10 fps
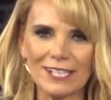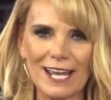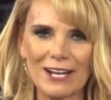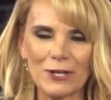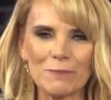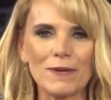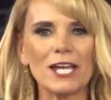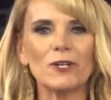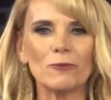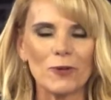layer
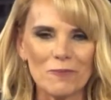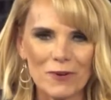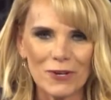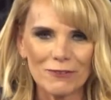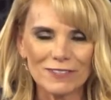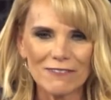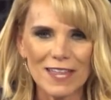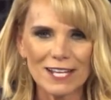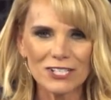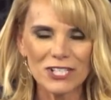being removed of
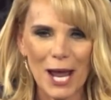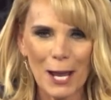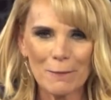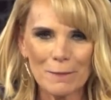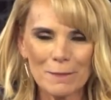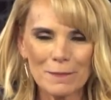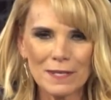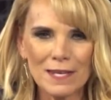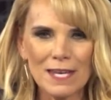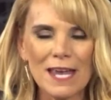that shame.
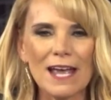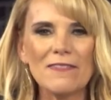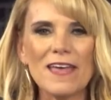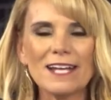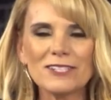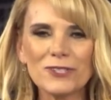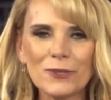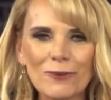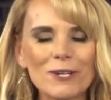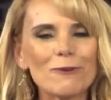And that
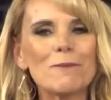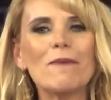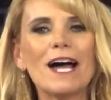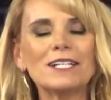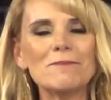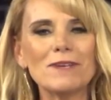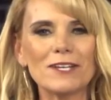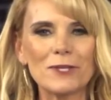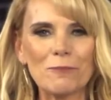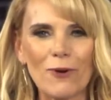story reminded
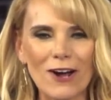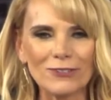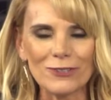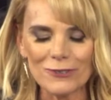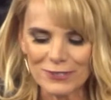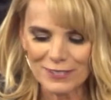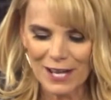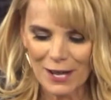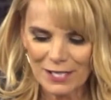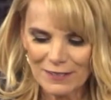me of the prodigal
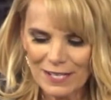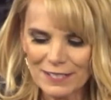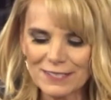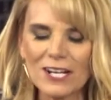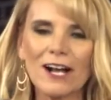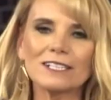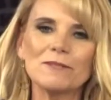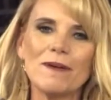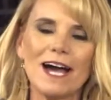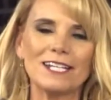son. It's talked
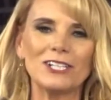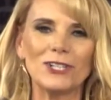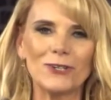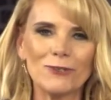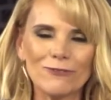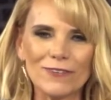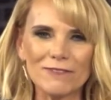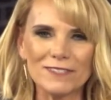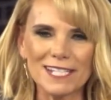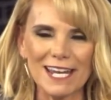about in Luke
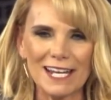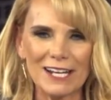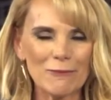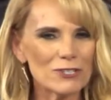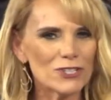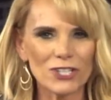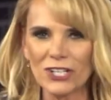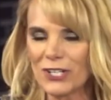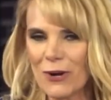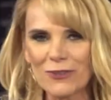15. I'm sure
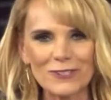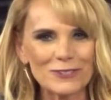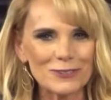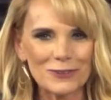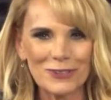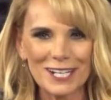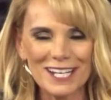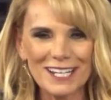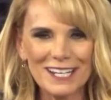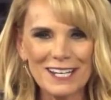you know the story.